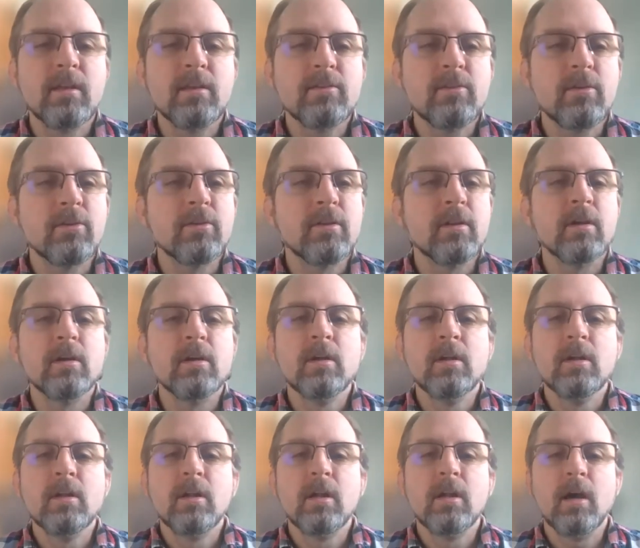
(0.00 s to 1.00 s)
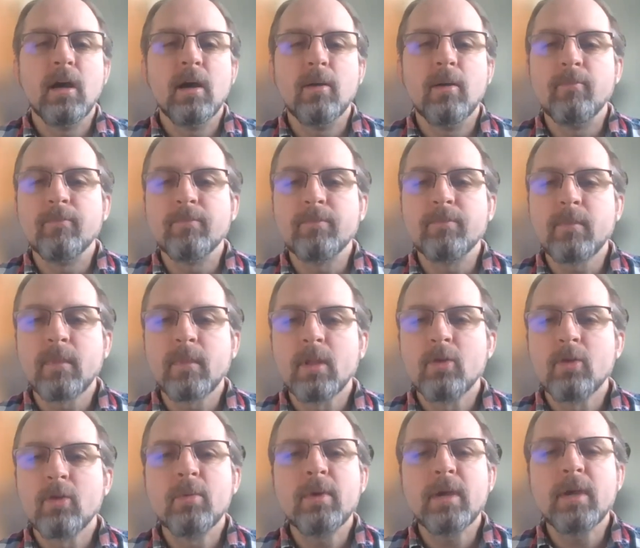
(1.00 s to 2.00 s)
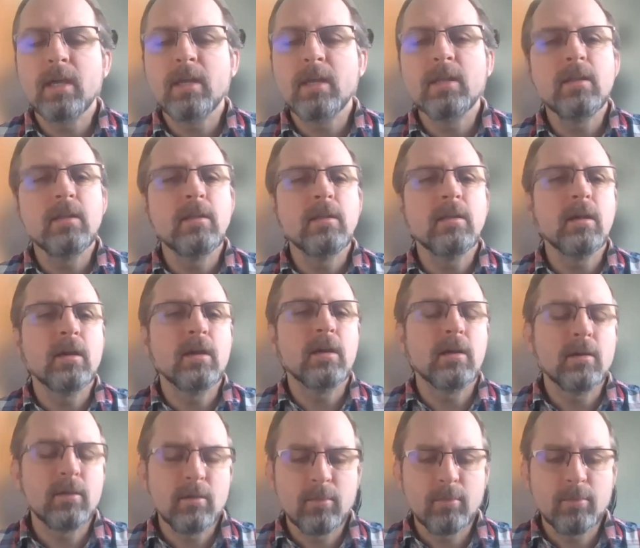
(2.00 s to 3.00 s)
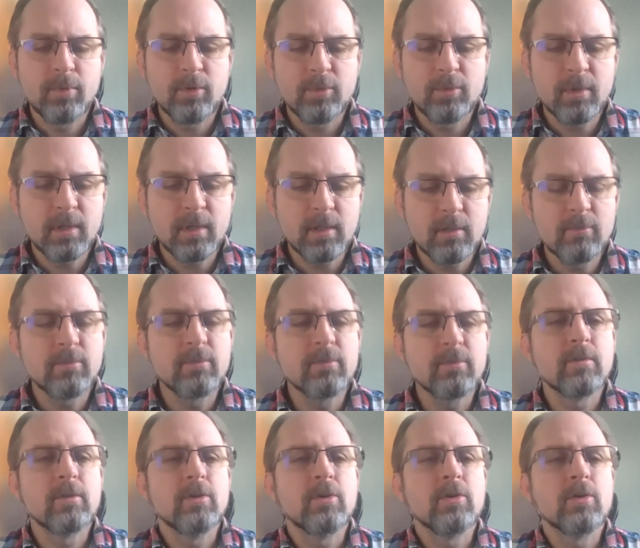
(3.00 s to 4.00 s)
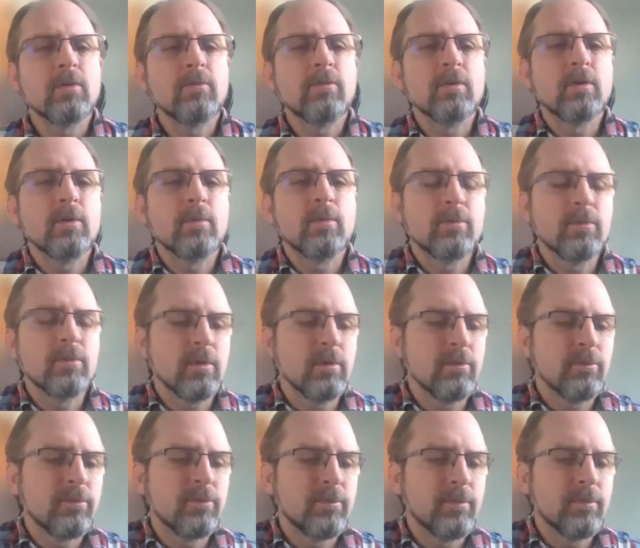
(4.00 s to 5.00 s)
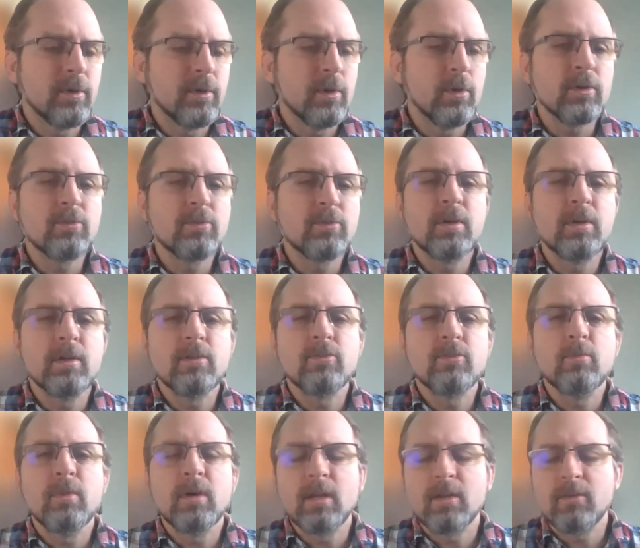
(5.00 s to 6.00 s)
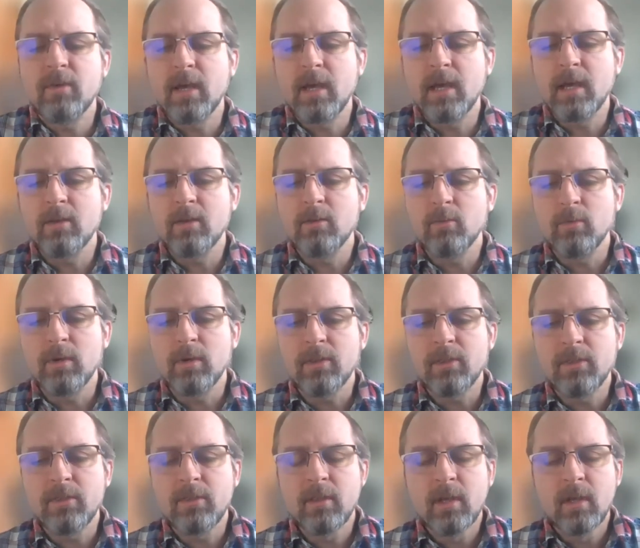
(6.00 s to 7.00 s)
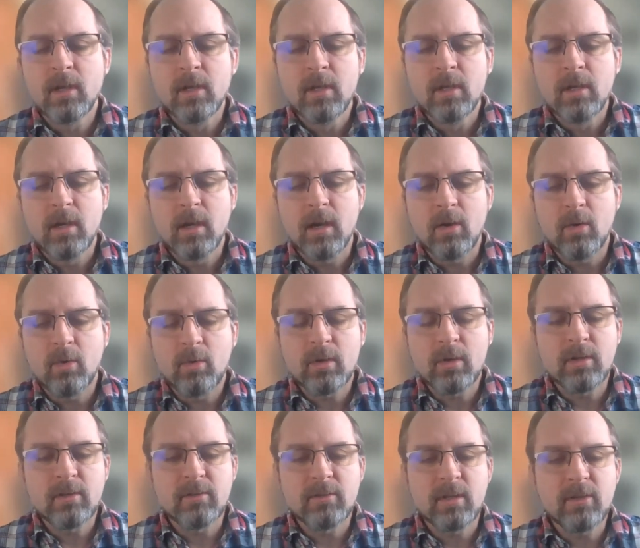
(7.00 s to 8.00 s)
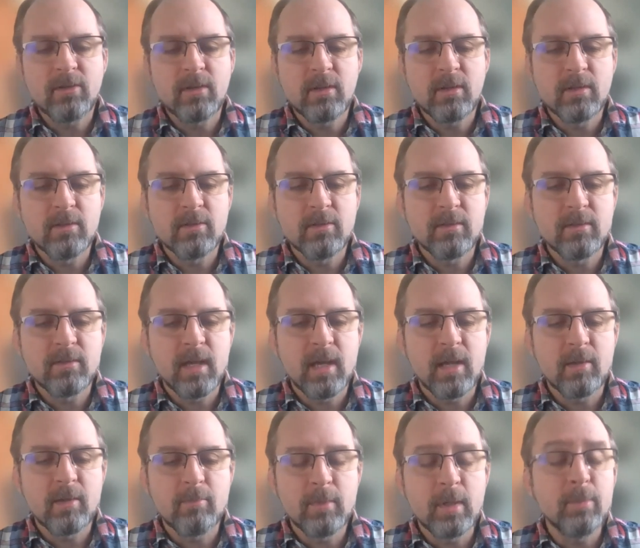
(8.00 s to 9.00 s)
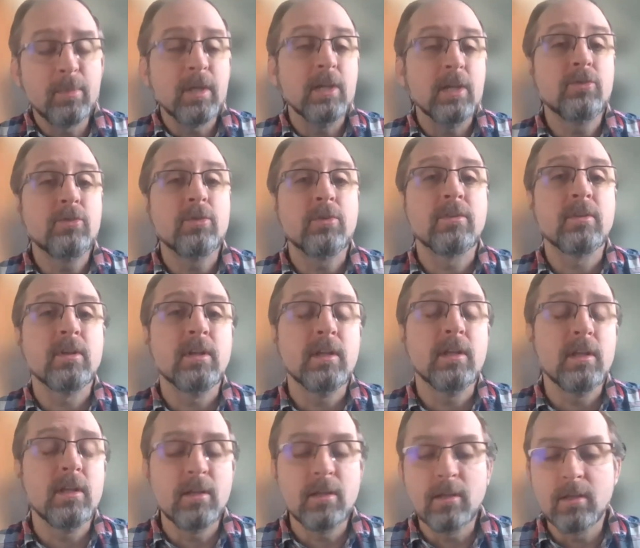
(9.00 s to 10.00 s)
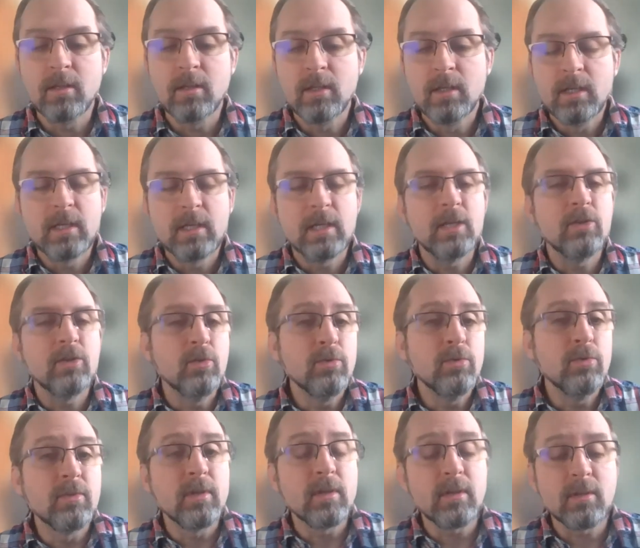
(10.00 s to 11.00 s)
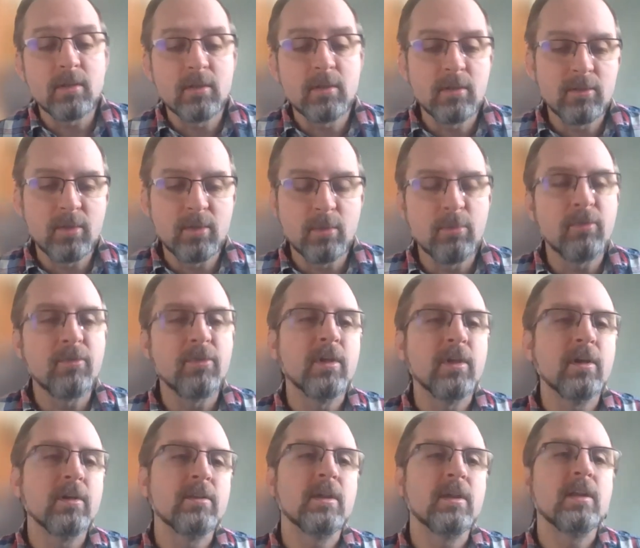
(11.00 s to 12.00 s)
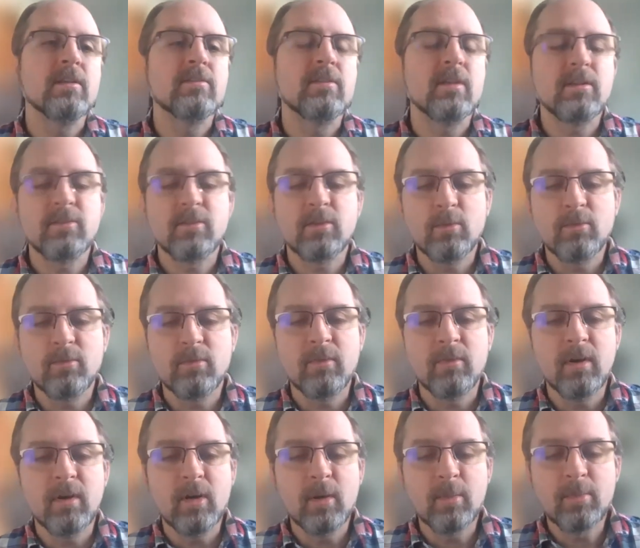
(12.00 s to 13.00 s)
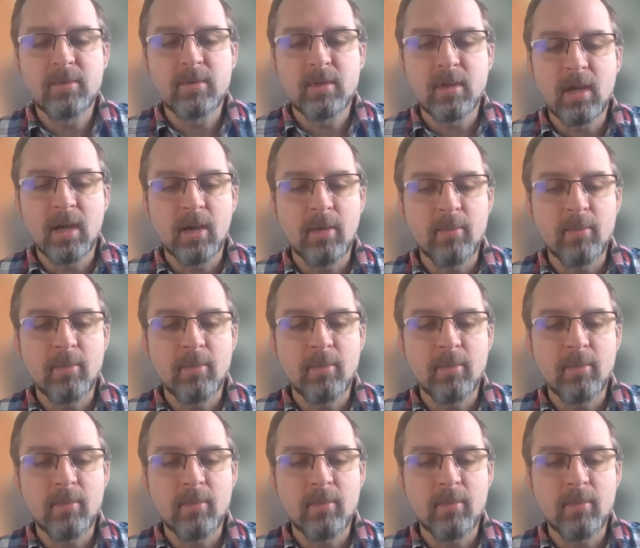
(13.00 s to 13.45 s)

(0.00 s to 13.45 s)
thanks, Archana. Rebecca, any perspectives you can offer in terms of, you know, experience you might have had with organizations that may be interested in using some of the data sets that you've developed,